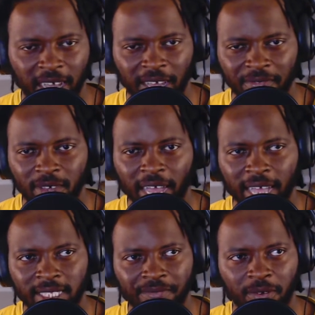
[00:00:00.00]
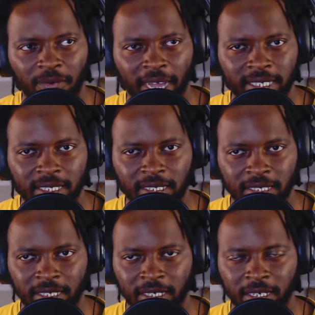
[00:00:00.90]
you guys ever watched
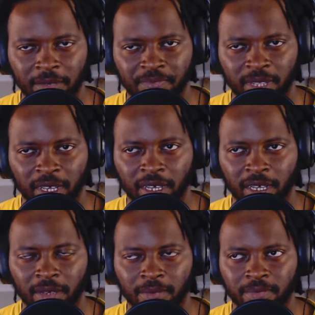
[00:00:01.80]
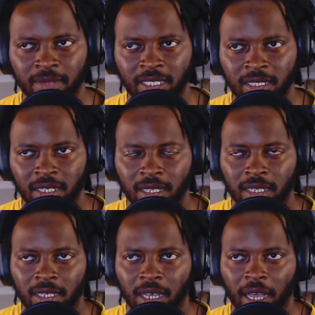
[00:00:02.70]
about 20
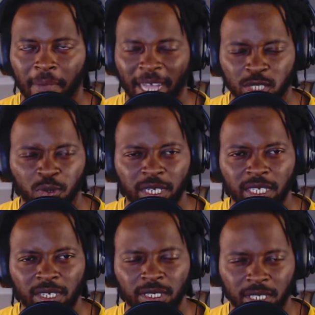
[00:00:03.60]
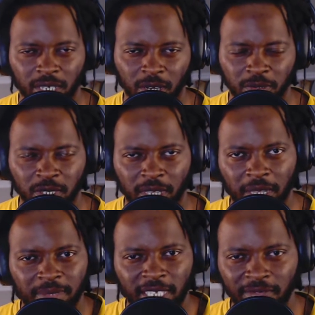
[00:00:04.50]
years ago,
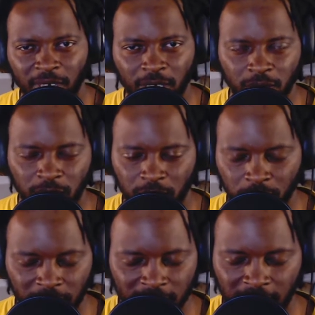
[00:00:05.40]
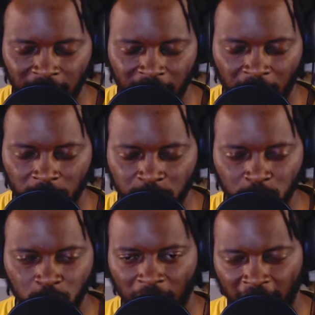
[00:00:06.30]
MTV used to do this thing called
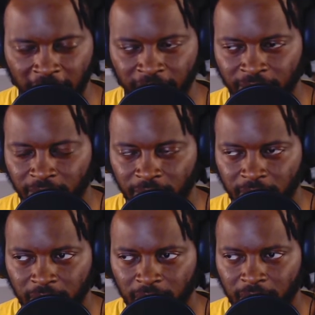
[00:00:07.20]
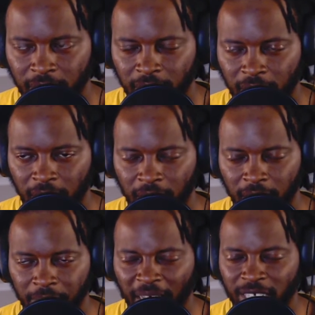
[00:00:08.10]
True Life.
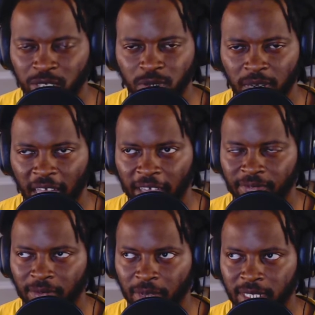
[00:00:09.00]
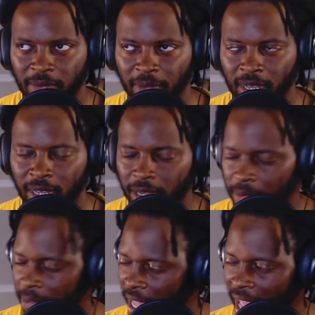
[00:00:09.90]
Not True Life, was it
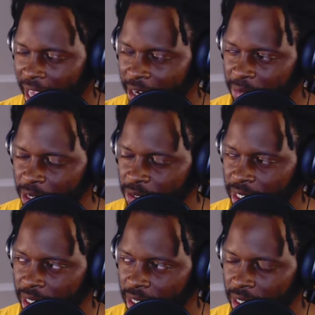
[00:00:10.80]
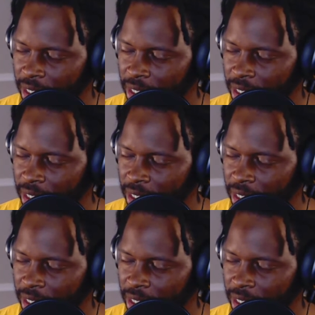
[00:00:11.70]
Behind the Music?